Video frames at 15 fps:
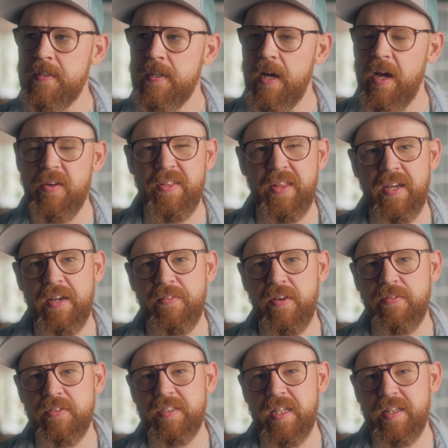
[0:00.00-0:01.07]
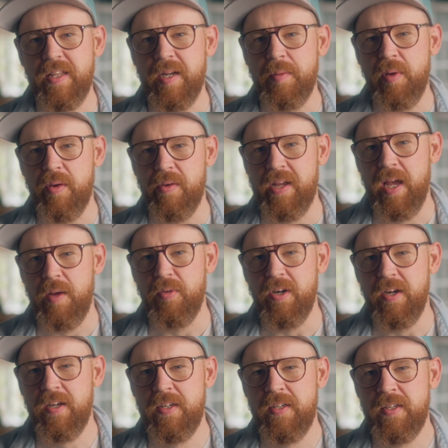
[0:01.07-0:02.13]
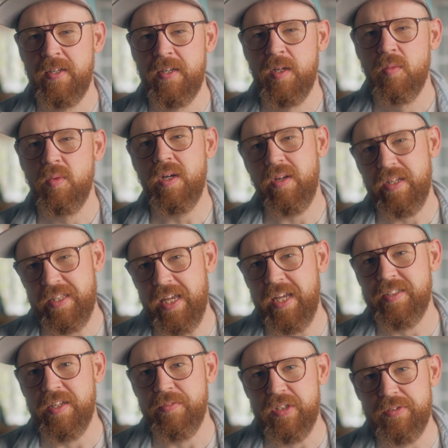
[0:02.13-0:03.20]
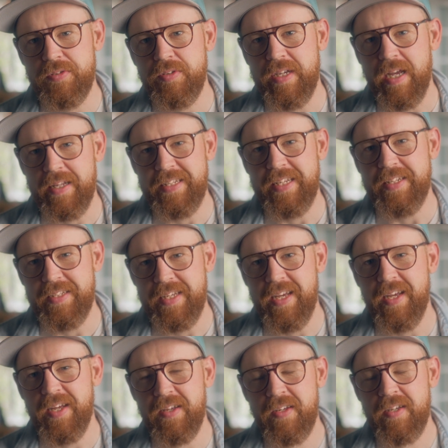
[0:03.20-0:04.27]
I don't think I've ever said that about a camera. Well, the A7S III I did, yeah.